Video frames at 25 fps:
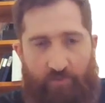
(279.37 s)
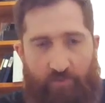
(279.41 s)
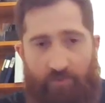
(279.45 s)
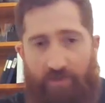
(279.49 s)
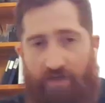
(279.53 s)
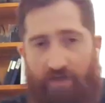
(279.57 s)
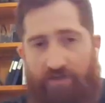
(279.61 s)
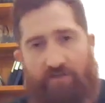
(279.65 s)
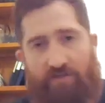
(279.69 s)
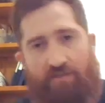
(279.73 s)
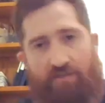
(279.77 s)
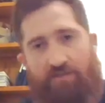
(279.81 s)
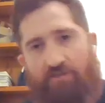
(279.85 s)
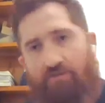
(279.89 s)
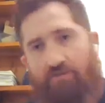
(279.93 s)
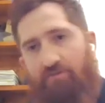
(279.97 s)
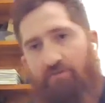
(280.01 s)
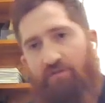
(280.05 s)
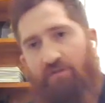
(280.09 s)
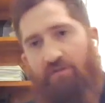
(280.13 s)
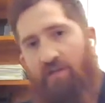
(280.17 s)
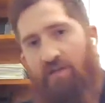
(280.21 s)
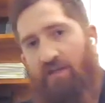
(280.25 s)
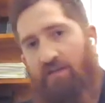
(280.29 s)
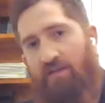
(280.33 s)
And we actually
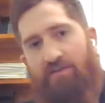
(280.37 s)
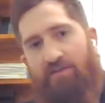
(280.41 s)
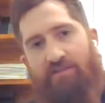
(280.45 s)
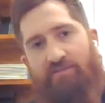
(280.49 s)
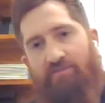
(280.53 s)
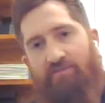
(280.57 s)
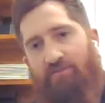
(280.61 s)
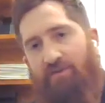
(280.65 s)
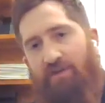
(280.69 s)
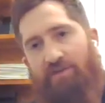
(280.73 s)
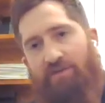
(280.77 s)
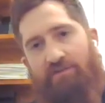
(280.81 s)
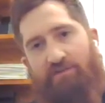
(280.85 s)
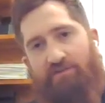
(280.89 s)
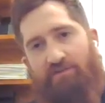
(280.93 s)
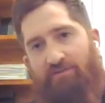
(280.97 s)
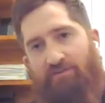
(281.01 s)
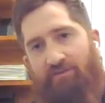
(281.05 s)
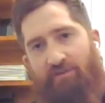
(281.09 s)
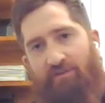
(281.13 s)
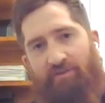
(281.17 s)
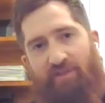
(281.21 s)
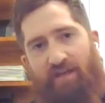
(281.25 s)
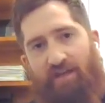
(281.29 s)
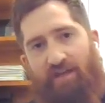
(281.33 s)
drew a lot of inspiration
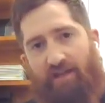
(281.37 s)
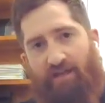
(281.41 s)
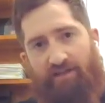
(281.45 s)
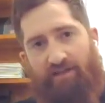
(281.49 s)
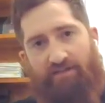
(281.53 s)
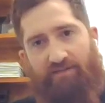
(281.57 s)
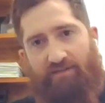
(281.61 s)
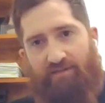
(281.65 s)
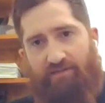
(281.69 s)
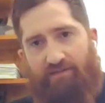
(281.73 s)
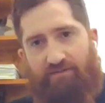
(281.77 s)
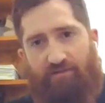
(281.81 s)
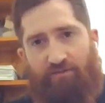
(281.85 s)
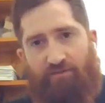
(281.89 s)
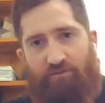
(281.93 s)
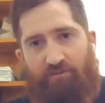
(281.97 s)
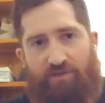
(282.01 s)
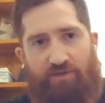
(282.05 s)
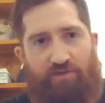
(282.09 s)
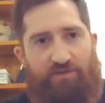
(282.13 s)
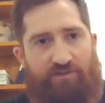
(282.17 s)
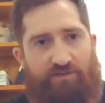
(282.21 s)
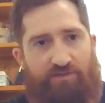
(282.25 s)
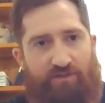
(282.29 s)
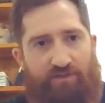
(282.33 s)
from that assay. So we
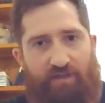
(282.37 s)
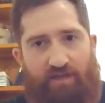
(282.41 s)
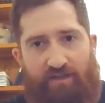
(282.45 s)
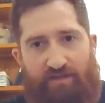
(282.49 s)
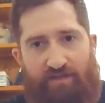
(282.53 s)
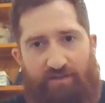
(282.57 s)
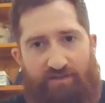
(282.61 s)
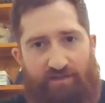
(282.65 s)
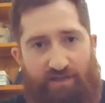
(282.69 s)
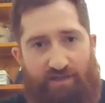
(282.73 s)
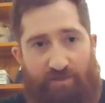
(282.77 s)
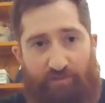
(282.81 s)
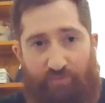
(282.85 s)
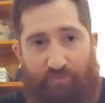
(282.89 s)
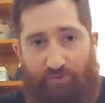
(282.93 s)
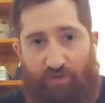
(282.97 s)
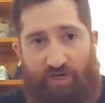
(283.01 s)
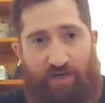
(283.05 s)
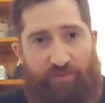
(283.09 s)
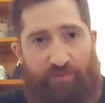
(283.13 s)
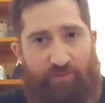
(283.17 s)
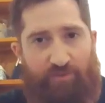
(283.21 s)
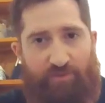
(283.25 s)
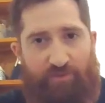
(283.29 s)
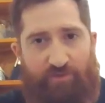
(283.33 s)
used a lot of the same
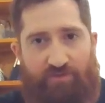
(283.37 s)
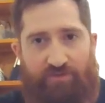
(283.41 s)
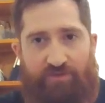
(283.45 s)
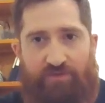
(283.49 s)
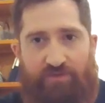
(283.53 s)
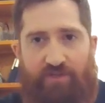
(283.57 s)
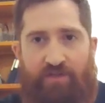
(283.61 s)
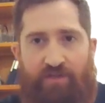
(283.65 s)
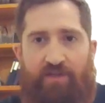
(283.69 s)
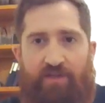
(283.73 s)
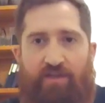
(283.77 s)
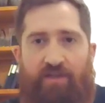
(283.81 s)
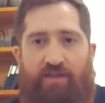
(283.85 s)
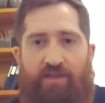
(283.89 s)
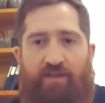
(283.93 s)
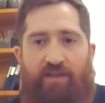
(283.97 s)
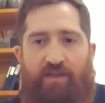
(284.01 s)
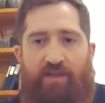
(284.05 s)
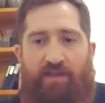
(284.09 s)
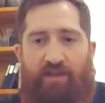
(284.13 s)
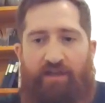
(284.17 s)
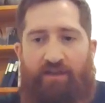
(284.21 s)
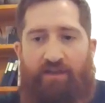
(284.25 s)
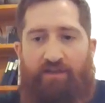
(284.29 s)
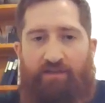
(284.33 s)
primers
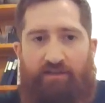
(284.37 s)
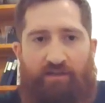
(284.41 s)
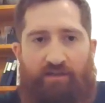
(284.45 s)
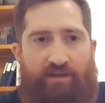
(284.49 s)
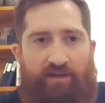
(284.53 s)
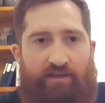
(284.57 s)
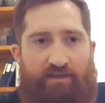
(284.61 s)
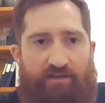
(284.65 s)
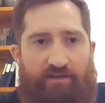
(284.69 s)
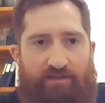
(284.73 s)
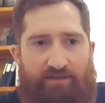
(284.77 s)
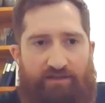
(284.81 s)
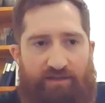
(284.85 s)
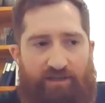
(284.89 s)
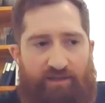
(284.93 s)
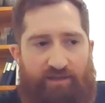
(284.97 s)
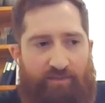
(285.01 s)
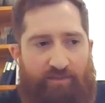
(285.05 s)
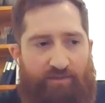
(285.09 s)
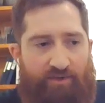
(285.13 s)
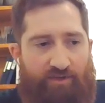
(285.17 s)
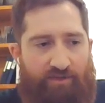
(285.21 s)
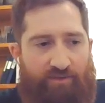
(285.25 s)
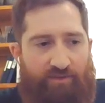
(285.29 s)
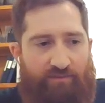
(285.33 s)
and a lot of the
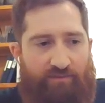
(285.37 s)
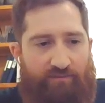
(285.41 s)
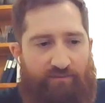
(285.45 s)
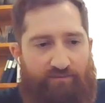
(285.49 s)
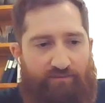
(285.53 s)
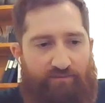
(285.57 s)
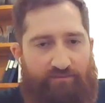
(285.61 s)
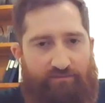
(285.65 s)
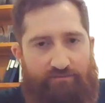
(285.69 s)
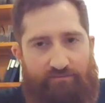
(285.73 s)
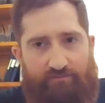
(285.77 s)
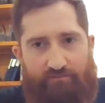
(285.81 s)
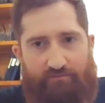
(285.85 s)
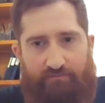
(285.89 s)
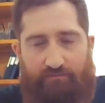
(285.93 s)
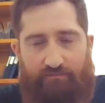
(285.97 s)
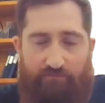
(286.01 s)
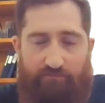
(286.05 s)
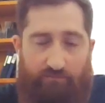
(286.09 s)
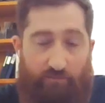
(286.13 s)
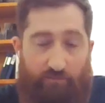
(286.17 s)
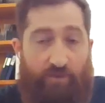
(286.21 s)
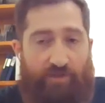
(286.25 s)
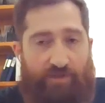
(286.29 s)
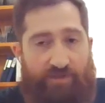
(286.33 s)
same,
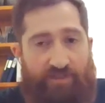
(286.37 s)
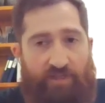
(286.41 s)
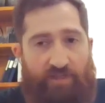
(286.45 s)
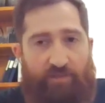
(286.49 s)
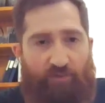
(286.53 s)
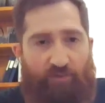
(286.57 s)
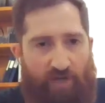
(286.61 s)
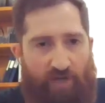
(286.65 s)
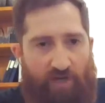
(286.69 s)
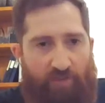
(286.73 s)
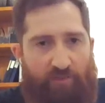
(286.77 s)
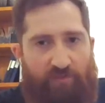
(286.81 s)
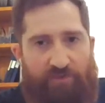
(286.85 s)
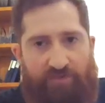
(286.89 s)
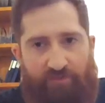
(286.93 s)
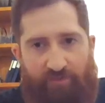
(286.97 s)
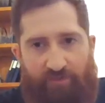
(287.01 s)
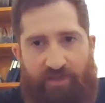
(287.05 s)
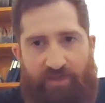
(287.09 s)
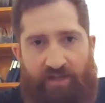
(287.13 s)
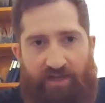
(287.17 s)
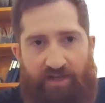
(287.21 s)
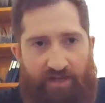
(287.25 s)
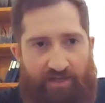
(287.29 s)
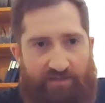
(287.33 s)
the same primers
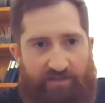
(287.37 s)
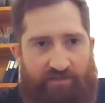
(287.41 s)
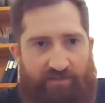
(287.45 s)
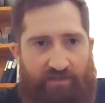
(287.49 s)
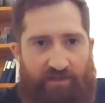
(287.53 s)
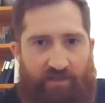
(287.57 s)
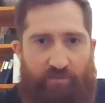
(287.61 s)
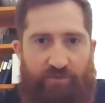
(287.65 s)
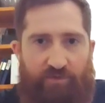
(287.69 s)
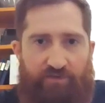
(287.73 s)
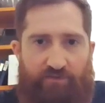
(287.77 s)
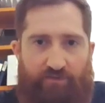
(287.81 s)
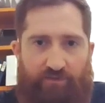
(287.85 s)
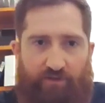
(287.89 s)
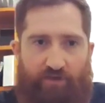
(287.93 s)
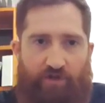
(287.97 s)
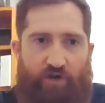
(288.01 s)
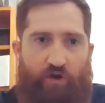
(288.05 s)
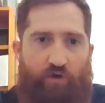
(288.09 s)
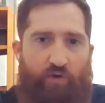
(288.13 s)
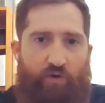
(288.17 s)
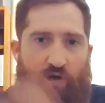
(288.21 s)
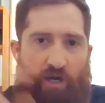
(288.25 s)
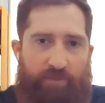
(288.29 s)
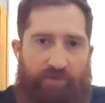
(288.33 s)
from that assay. We sort of
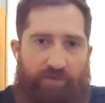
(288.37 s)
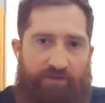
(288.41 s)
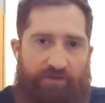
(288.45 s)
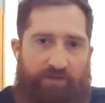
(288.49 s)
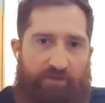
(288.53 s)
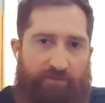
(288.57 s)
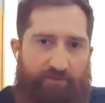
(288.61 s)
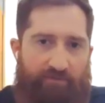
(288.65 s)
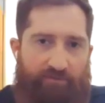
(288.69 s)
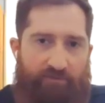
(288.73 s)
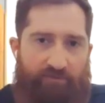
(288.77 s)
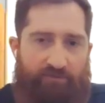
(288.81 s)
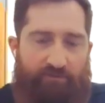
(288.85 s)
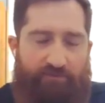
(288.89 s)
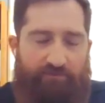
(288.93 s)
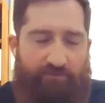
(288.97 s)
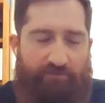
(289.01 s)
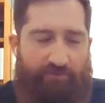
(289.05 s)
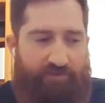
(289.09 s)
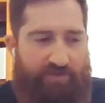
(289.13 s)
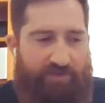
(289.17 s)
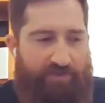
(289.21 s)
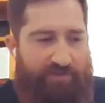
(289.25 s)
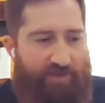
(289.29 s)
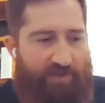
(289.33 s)
co-opted them for
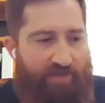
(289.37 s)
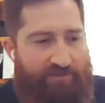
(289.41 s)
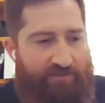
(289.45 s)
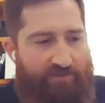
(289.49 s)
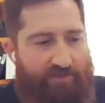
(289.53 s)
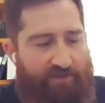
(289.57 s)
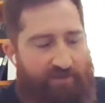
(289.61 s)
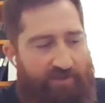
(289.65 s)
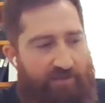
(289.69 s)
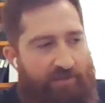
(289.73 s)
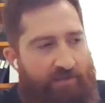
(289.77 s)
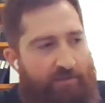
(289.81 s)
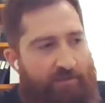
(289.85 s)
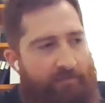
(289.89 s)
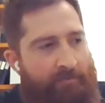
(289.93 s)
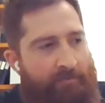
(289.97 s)
this assay.